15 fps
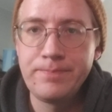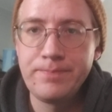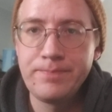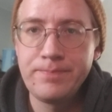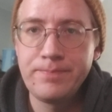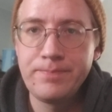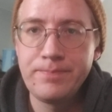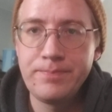
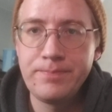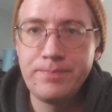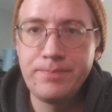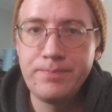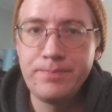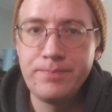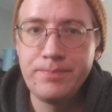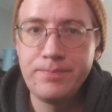
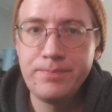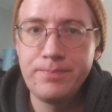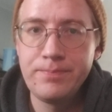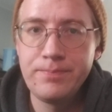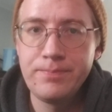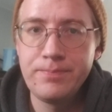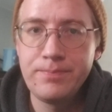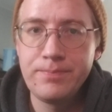
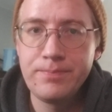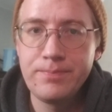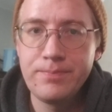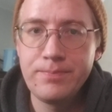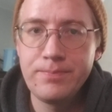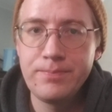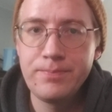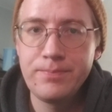
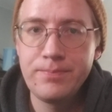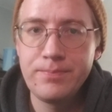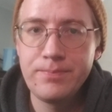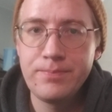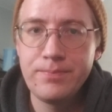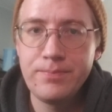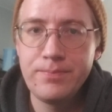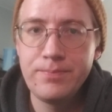
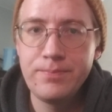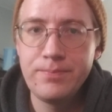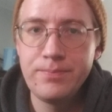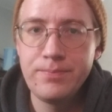Nobody speaks.